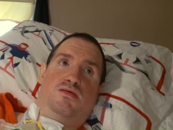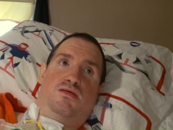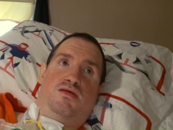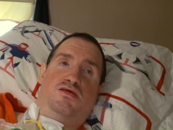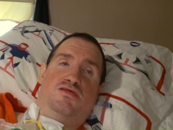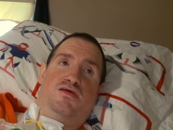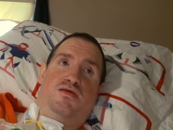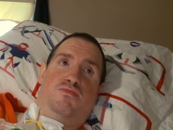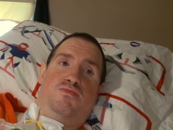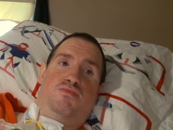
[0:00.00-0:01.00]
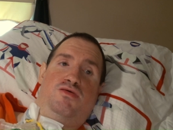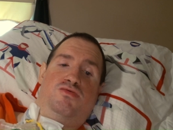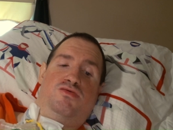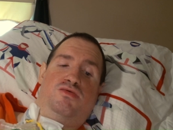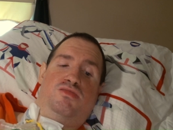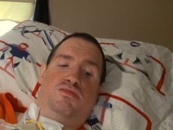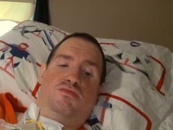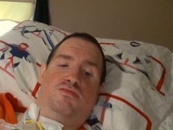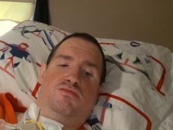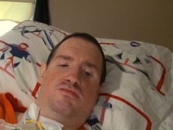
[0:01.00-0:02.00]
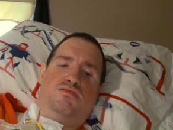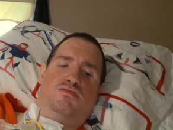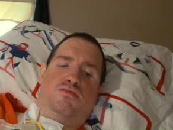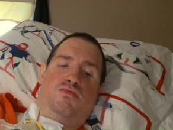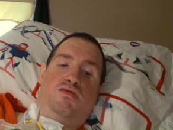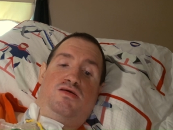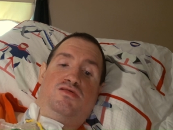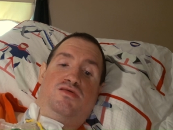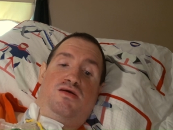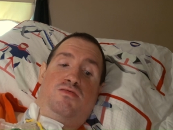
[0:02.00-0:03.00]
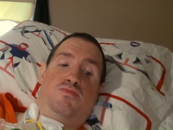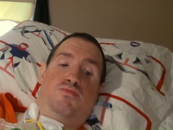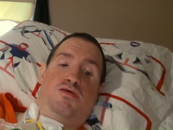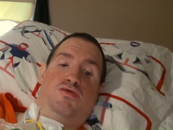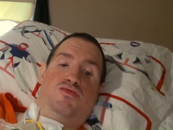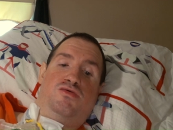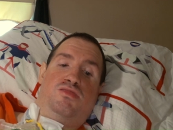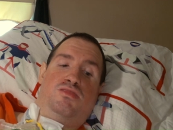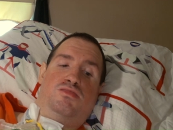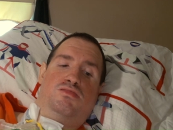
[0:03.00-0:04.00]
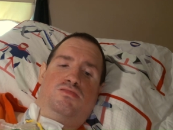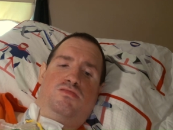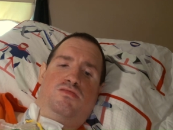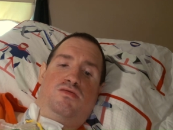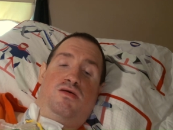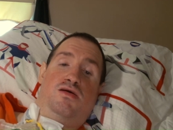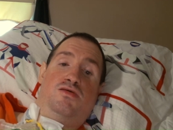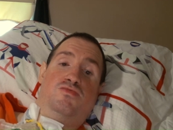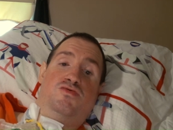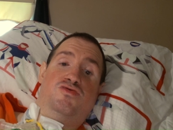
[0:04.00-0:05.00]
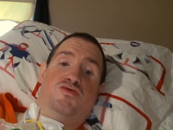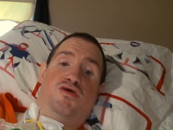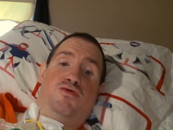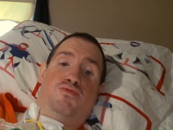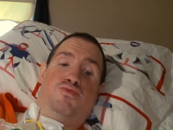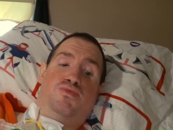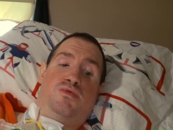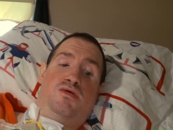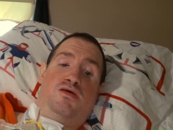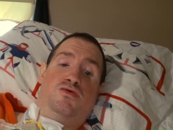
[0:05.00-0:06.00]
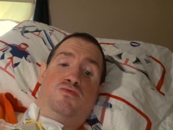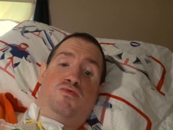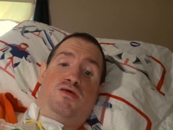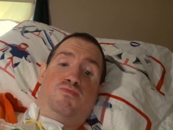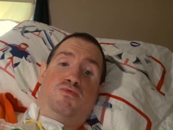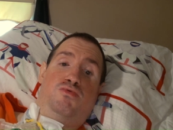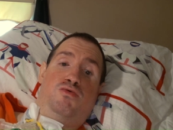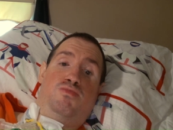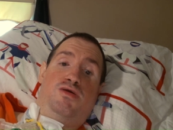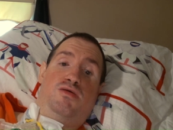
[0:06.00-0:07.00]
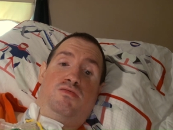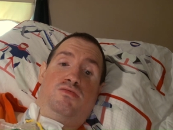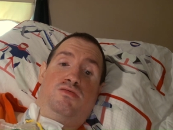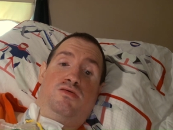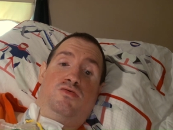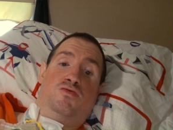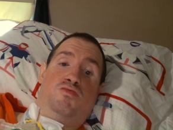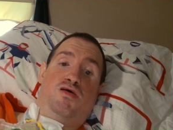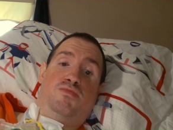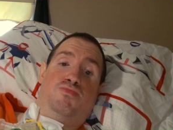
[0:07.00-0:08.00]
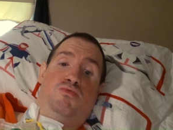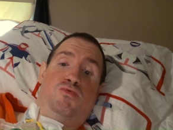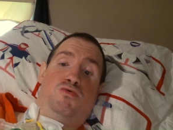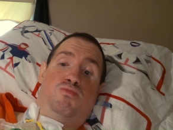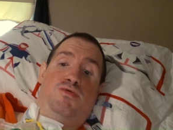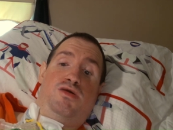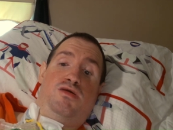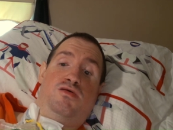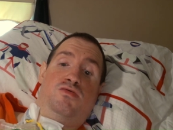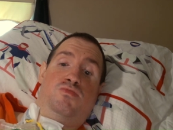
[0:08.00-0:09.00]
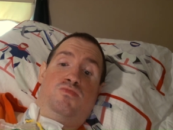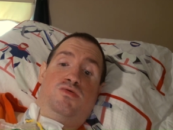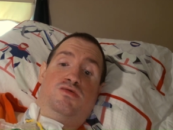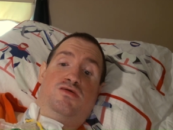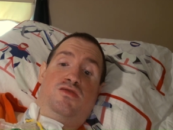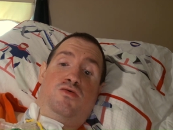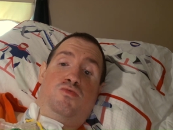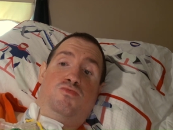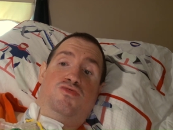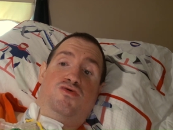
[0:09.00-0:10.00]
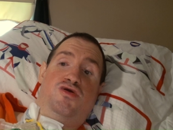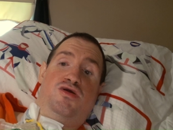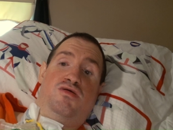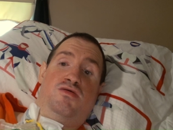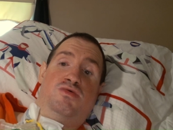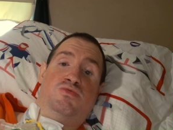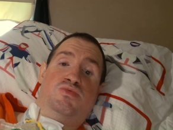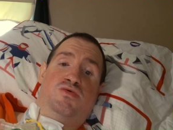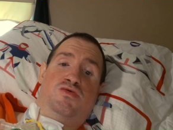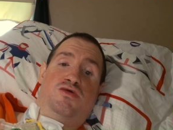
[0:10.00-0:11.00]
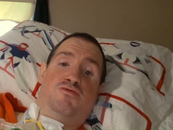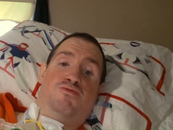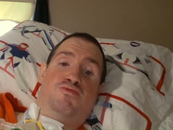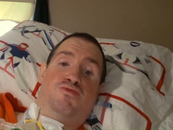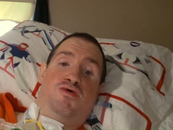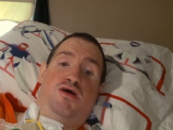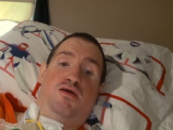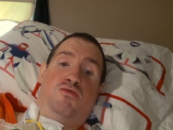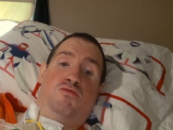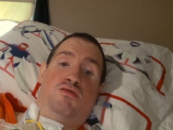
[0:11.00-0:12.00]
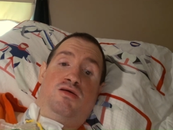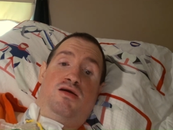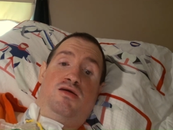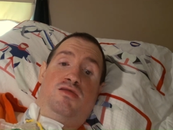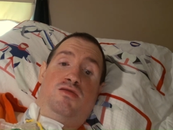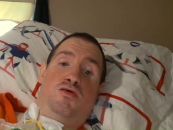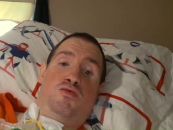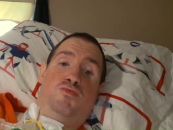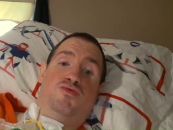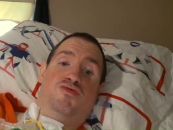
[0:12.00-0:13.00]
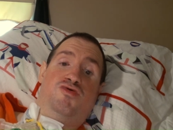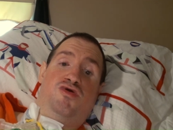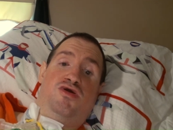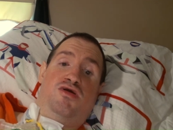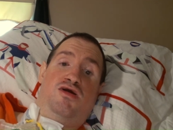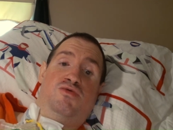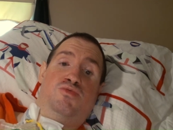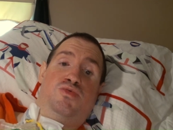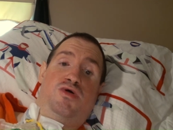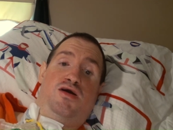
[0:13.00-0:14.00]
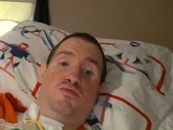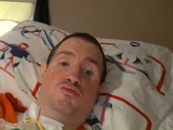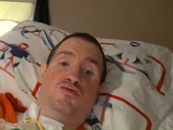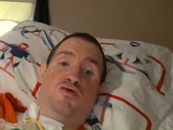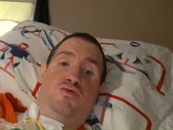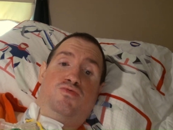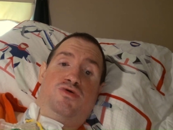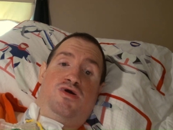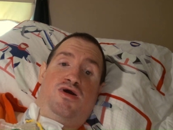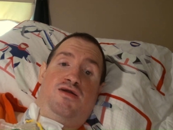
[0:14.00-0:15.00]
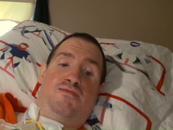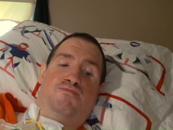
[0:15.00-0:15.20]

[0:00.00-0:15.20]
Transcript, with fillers: Our next honorable mention, our next honorable mention, the chief, Craig Berube. Craig Berube was an OG Philadelphia Flyer and an OG Flyers tough guy.